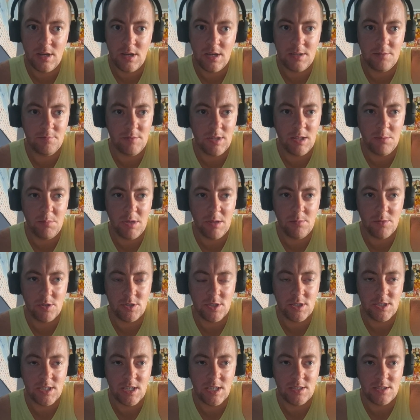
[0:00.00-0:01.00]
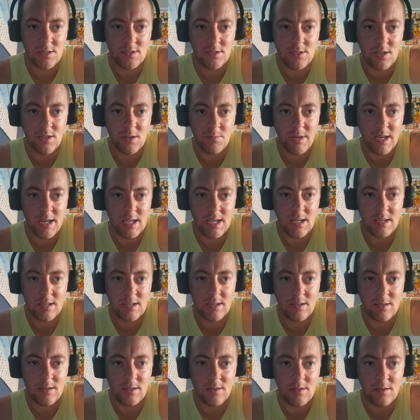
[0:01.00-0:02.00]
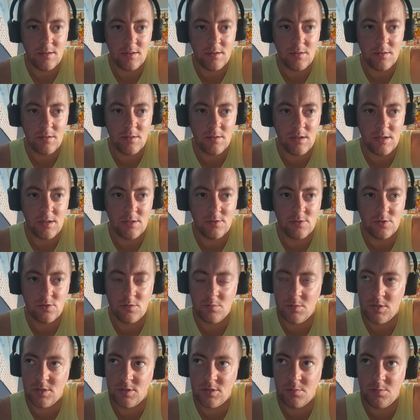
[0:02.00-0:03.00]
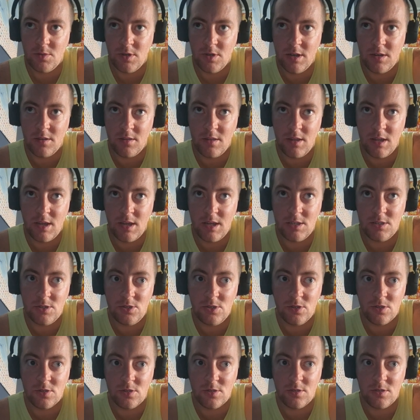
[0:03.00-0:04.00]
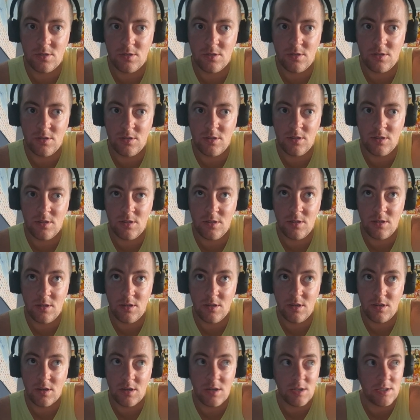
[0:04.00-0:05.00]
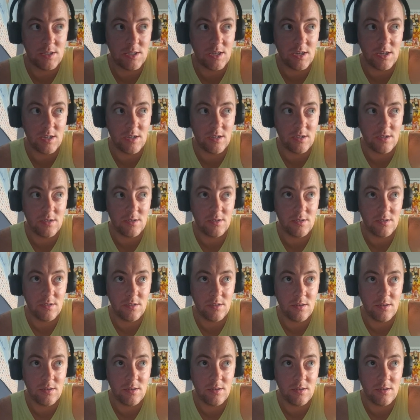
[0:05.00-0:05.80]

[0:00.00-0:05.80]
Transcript: I didn't really pay much attention to the backing instruments, but I think it's just a guitar.